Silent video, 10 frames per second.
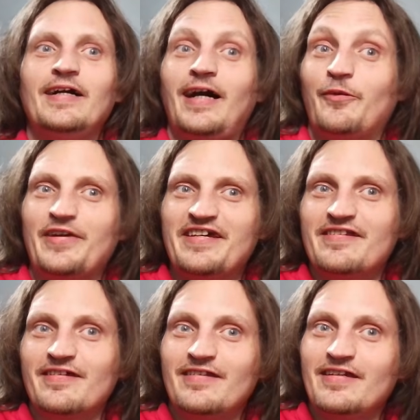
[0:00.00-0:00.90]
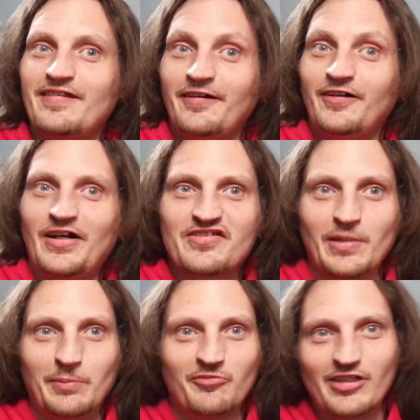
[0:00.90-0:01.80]
I went into detail on
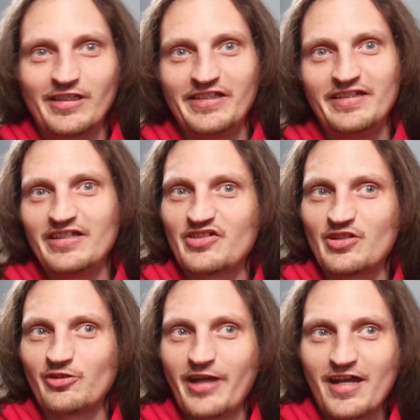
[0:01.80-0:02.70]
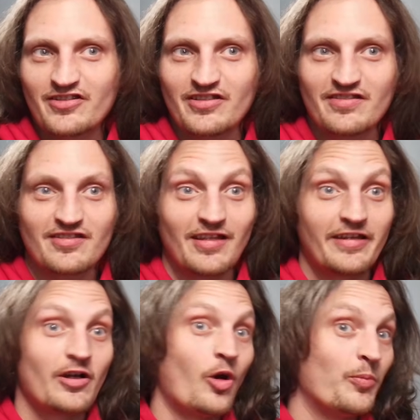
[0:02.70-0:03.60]
some really niche interactions
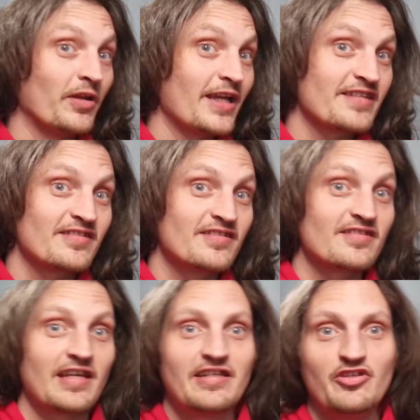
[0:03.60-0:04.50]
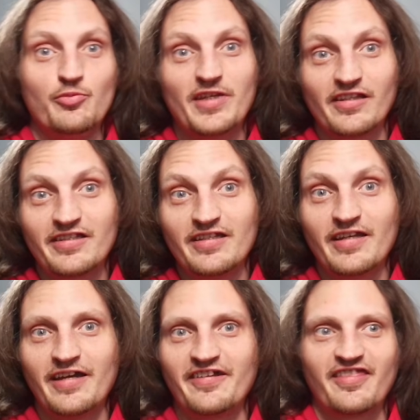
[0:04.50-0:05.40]
like opalescence and humility,
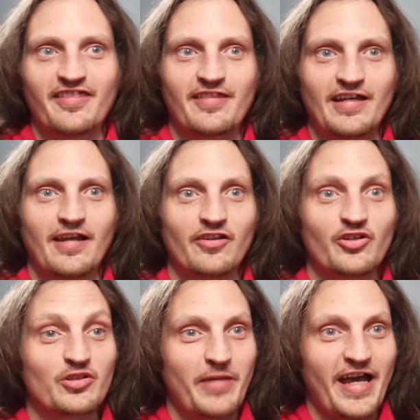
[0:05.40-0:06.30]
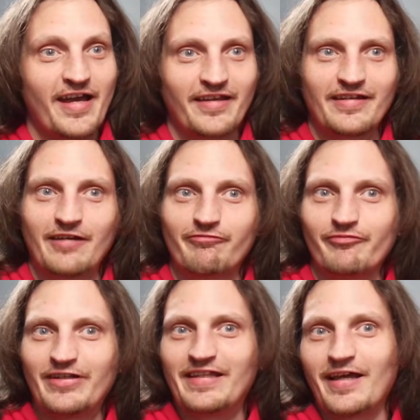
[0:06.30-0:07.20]
and then I looked back and I
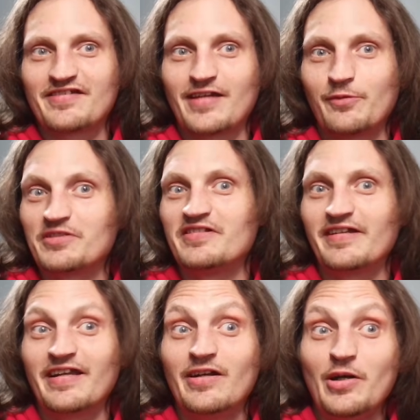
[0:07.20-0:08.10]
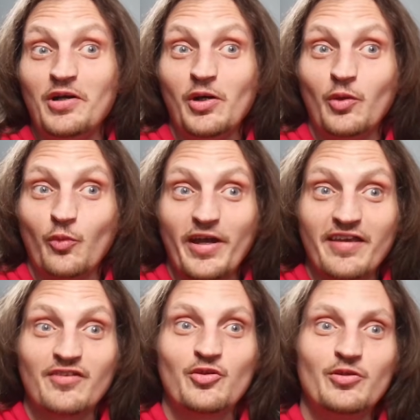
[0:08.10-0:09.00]
realized I was digging
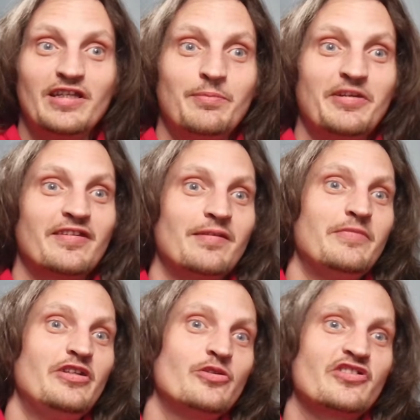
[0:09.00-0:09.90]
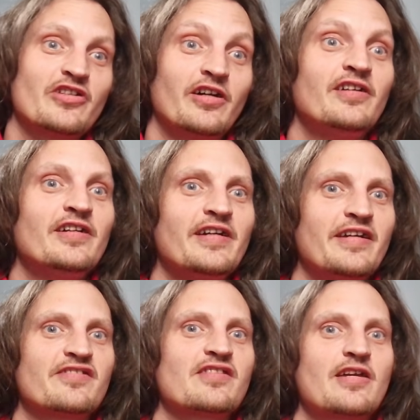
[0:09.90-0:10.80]
way too deep into the minutia
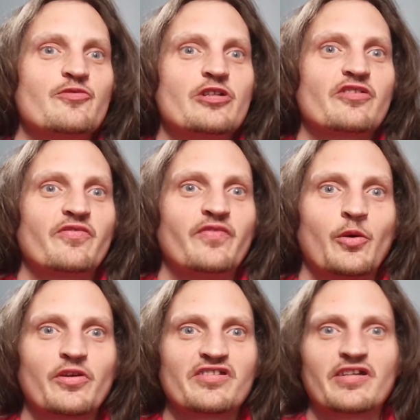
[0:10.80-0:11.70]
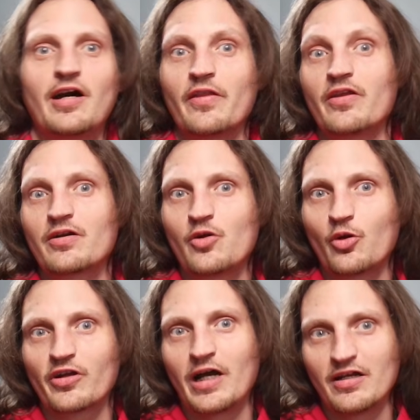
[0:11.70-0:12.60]
instead of just focusing on the
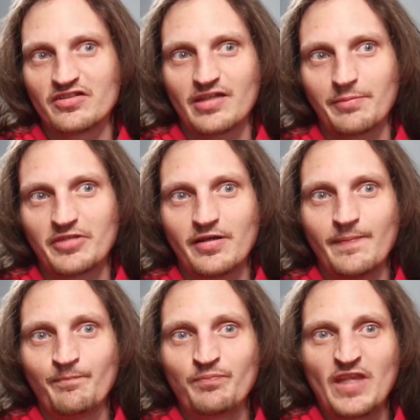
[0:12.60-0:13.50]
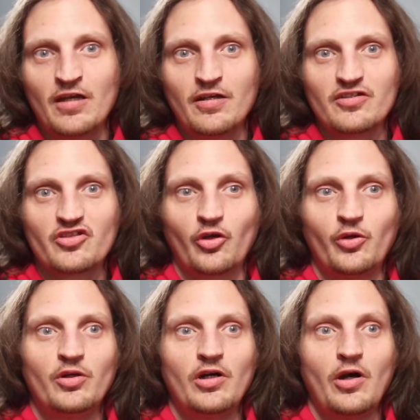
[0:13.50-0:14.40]
core concept.
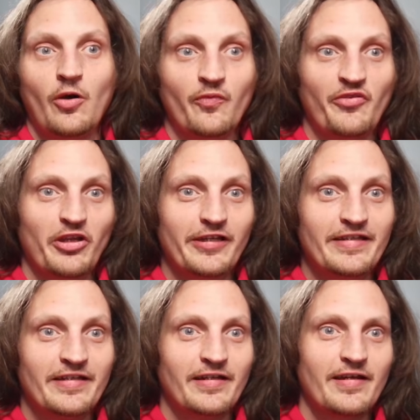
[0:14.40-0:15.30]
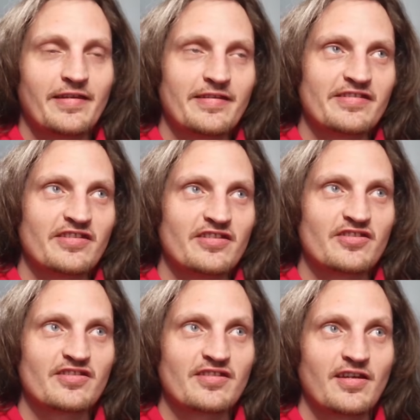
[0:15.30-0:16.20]
So hopefully this
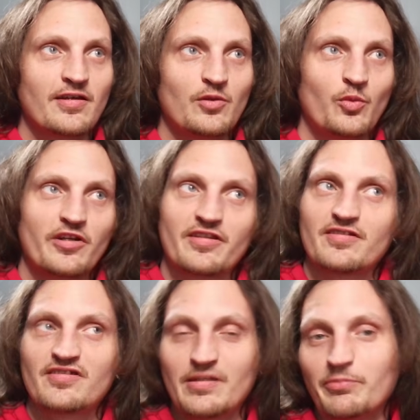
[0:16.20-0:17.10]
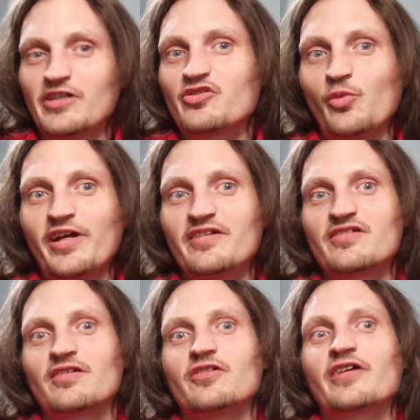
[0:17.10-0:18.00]
is one of the simplest ways
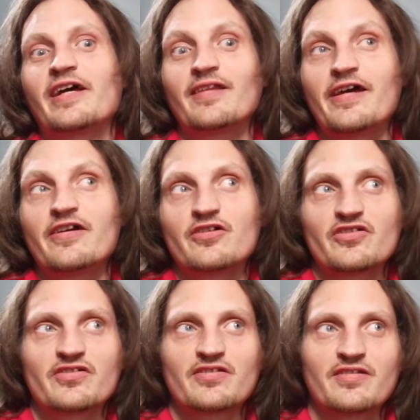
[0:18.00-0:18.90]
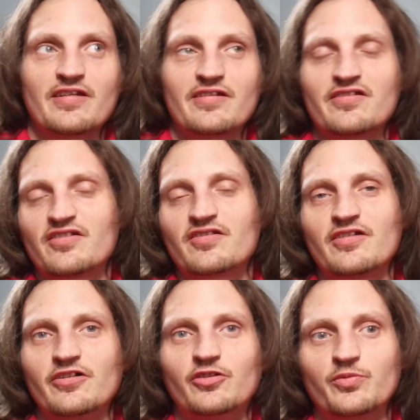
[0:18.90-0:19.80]
to look at layers that is
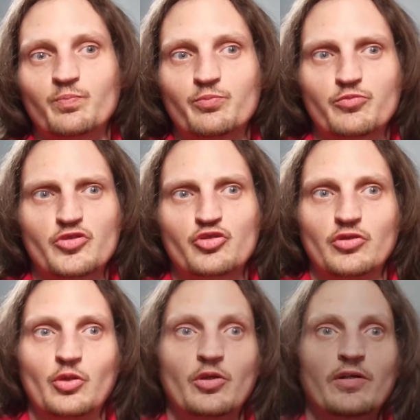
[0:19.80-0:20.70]
still true.